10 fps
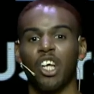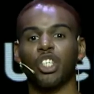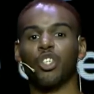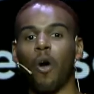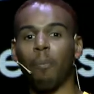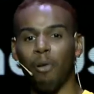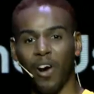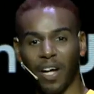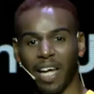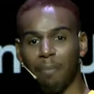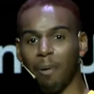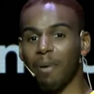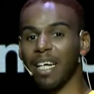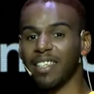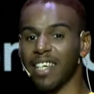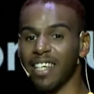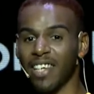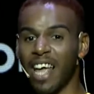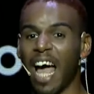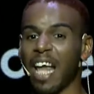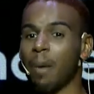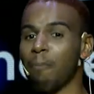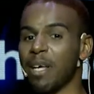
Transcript: strong product capabilities, and the